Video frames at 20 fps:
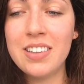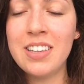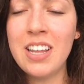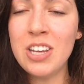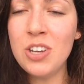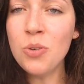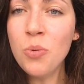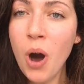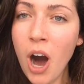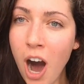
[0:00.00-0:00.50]

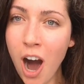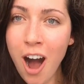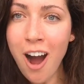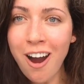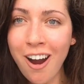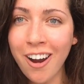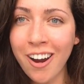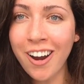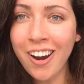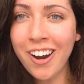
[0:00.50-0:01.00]
that you
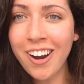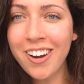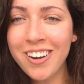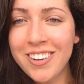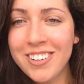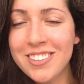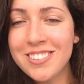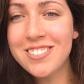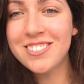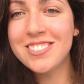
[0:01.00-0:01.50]
are
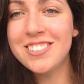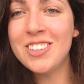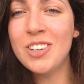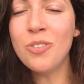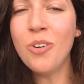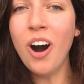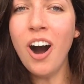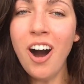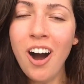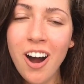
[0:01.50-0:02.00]

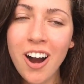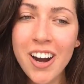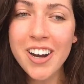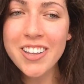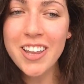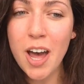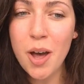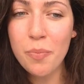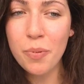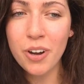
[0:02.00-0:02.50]

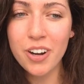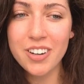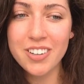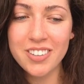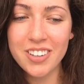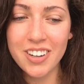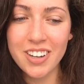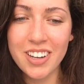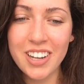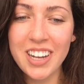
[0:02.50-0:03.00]
that
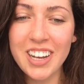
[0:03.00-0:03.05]
person.